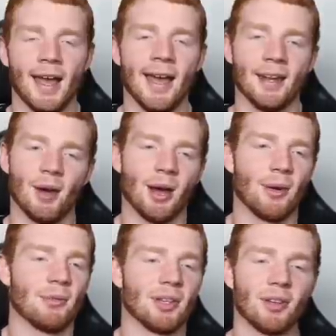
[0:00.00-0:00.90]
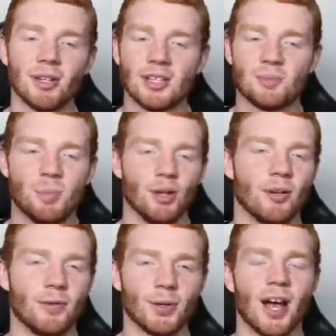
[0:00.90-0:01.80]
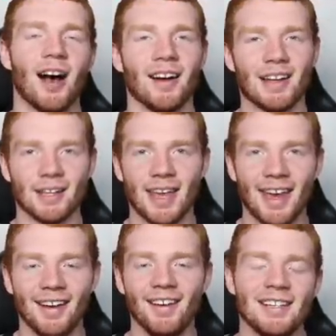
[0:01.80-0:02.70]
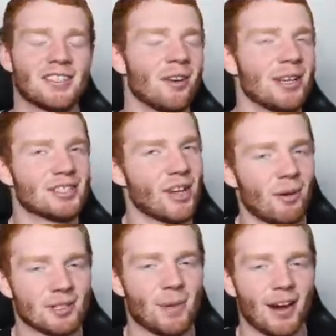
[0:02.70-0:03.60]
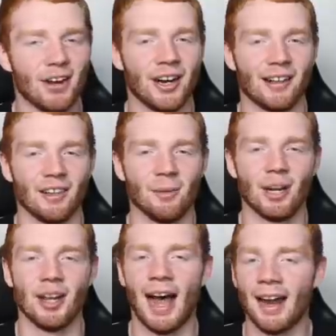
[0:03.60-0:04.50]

Anyway, when we look at this beautiful card again, he's going to be so much better in Unlimited.